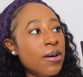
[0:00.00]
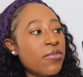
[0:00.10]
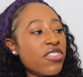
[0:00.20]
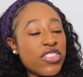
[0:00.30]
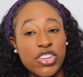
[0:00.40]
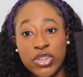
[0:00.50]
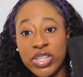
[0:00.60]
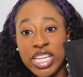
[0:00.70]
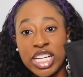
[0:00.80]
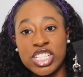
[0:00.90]
for the new
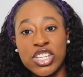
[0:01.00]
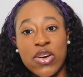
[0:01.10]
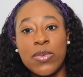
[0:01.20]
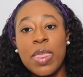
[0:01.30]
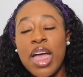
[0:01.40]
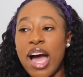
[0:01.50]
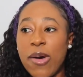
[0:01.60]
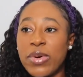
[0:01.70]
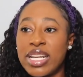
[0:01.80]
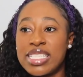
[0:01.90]
year. So I
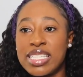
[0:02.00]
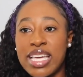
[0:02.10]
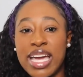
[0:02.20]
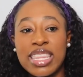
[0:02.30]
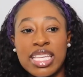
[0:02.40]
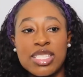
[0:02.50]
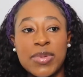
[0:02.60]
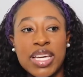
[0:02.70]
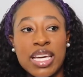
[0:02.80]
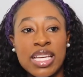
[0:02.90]
wanted to take this
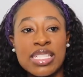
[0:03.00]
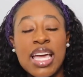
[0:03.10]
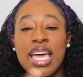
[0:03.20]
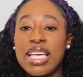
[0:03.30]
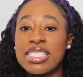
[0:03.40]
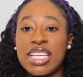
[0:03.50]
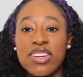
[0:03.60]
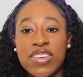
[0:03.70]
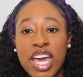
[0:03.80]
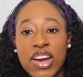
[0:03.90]
because instead
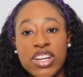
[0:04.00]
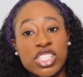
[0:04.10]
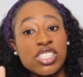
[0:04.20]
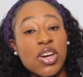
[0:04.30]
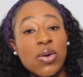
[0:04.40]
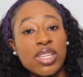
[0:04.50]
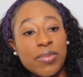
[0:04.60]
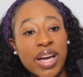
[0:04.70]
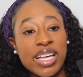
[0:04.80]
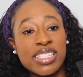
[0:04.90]
of carrying just only
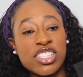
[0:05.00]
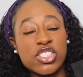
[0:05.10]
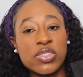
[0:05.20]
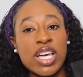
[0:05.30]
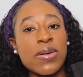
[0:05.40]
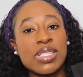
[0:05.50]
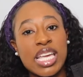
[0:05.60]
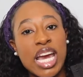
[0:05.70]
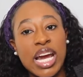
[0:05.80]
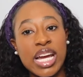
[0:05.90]
my essentials, I was
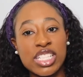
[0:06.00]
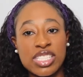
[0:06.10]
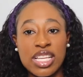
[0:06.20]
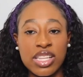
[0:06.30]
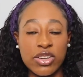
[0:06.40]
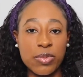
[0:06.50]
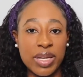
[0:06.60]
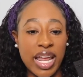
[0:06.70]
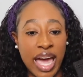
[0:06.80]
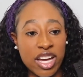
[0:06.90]
carrying just a little
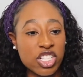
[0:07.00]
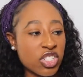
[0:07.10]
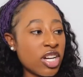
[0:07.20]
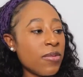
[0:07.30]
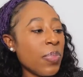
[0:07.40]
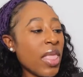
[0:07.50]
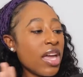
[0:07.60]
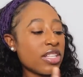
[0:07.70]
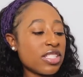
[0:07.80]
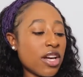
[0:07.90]
bit extra.
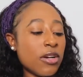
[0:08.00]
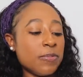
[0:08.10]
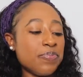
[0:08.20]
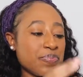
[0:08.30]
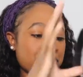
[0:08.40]
So